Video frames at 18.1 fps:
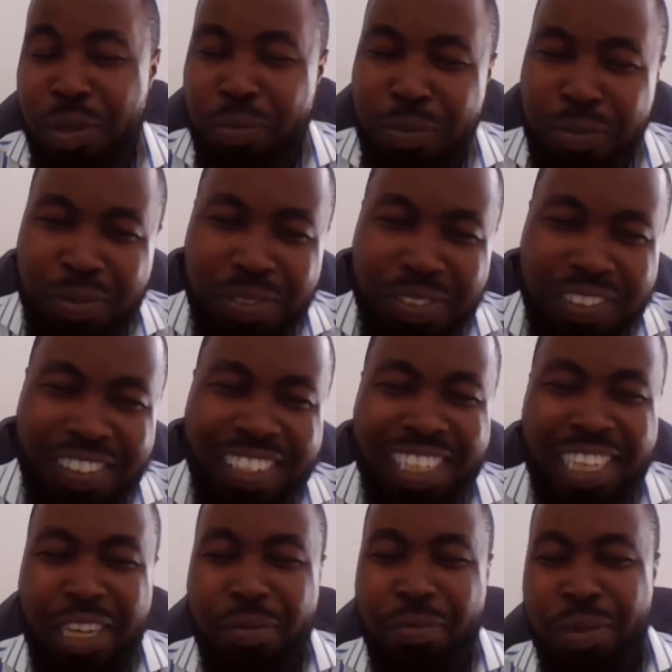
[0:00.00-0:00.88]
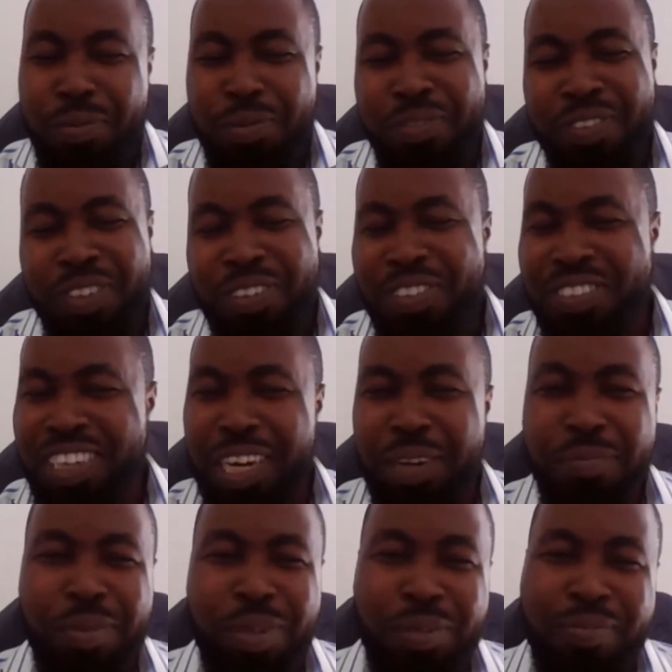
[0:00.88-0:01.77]
But before we
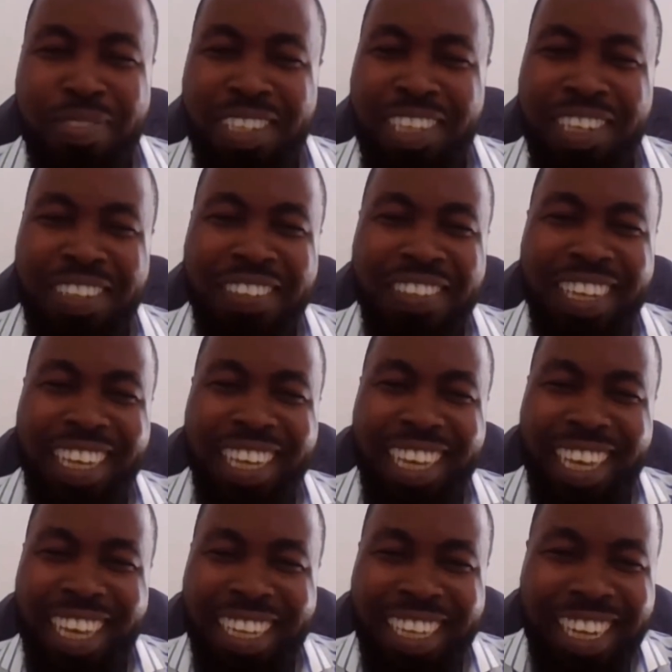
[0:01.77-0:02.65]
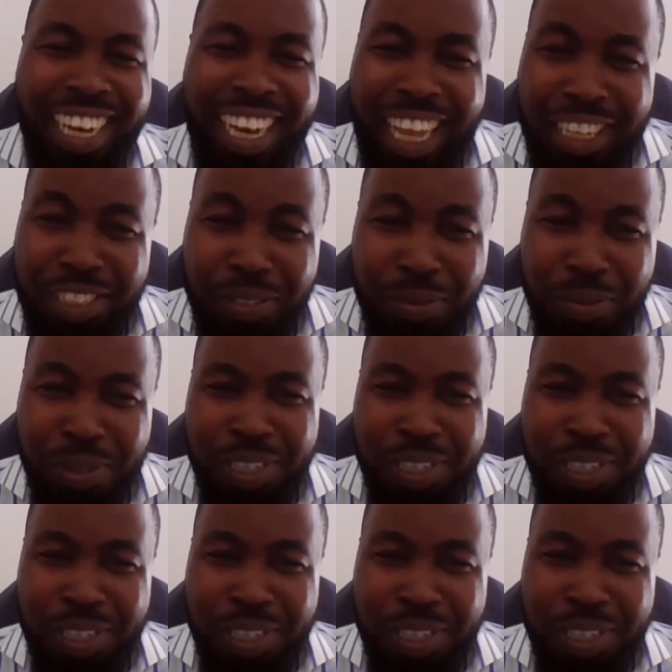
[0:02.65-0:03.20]
wrap up now, any last